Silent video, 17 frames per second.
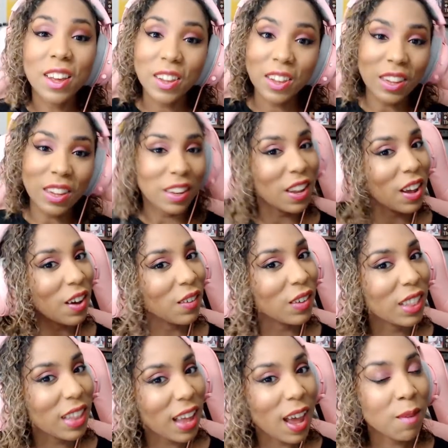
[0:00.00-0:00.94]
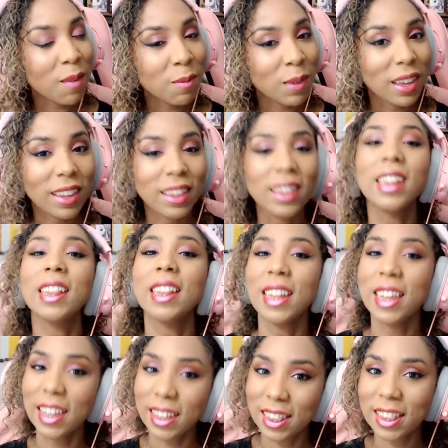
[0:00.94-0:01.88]
You know what that means.
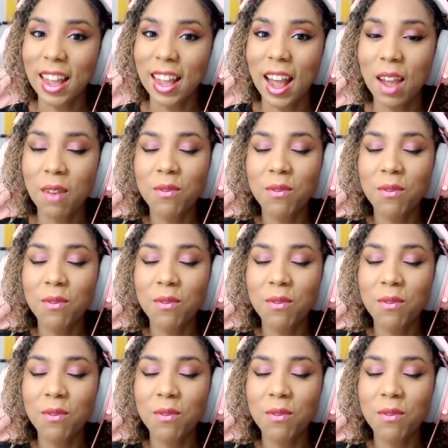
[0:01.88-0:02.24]
It's time